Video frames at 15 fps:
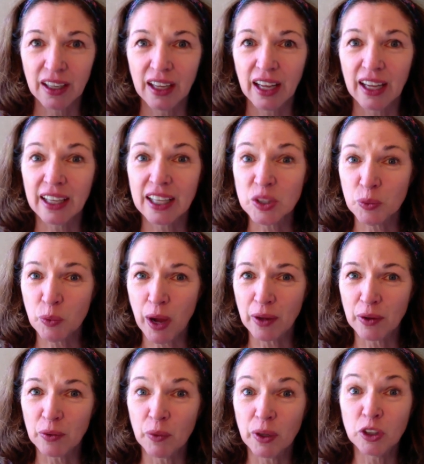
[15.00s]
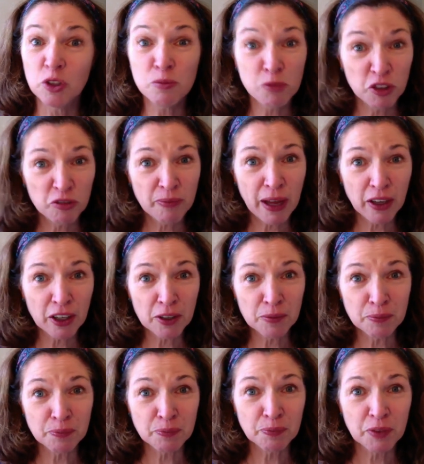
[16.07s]
And guess what? When you move better,
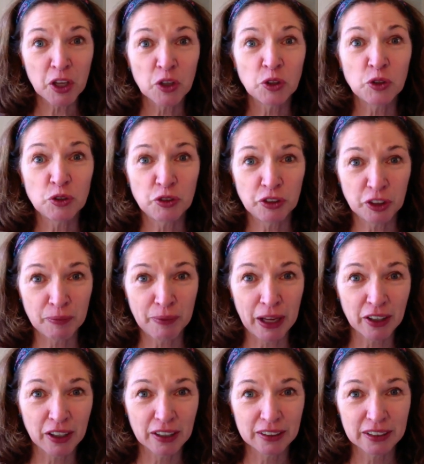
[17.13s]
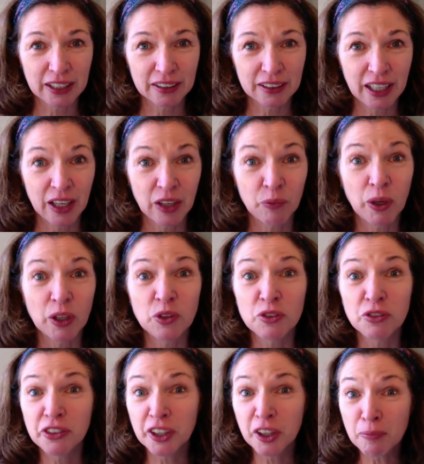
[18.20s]
you feel better. And when you
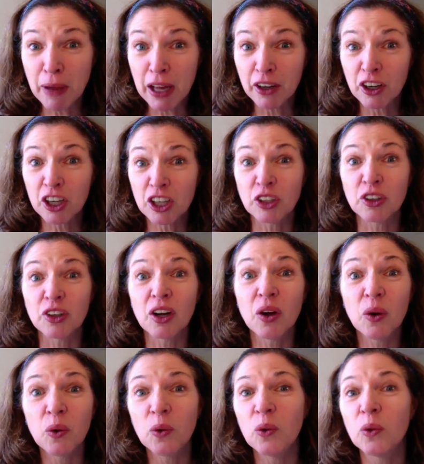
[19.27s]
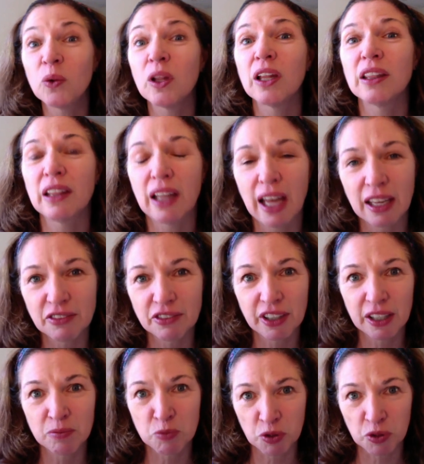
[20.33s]
feel better, your whole life
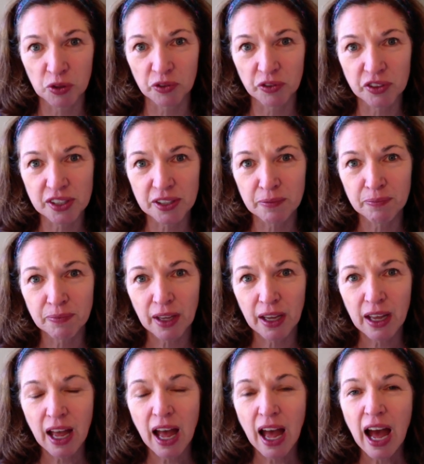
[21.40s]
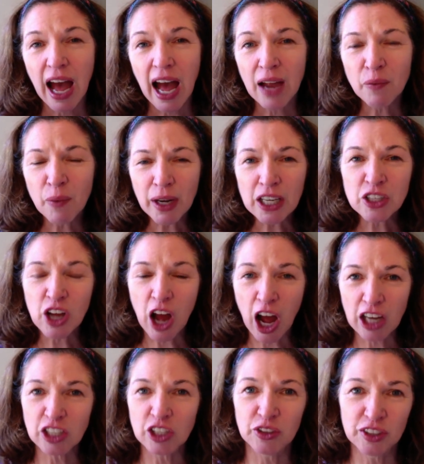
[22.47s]
improves. I want to
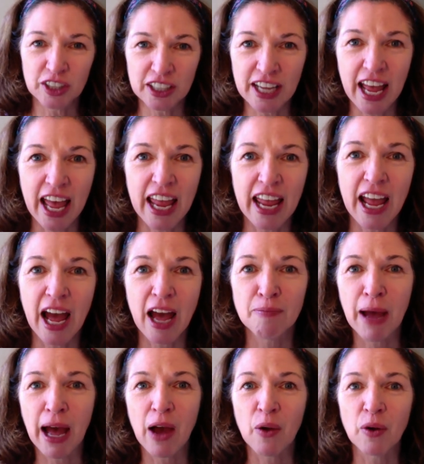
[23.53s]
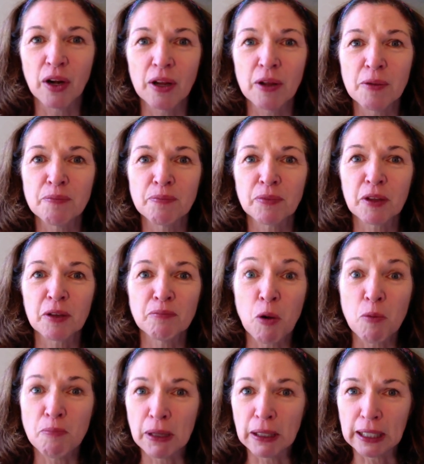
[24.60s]
talk to you today about
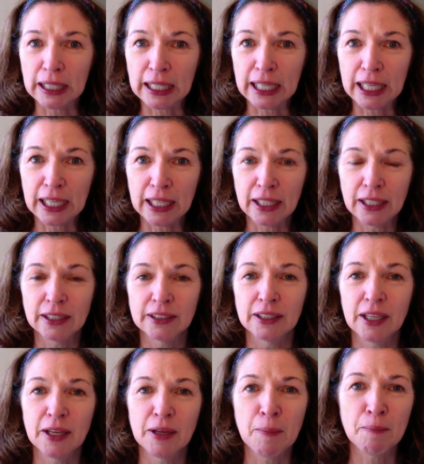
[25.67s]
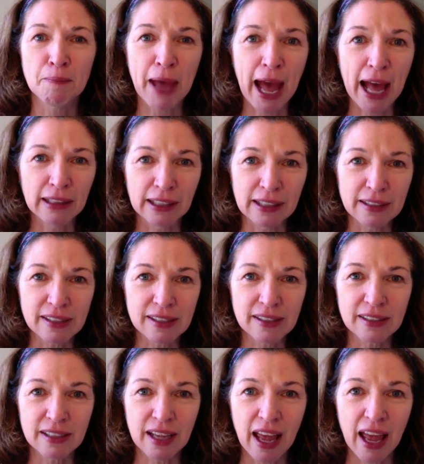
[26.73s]
mobility,
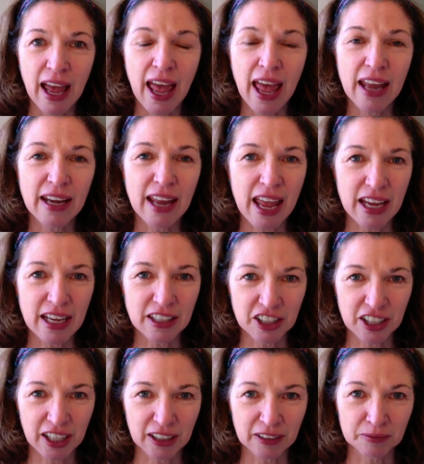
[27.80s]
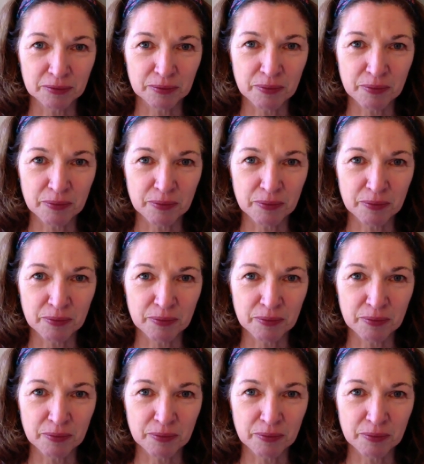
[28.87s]
balance, and aging.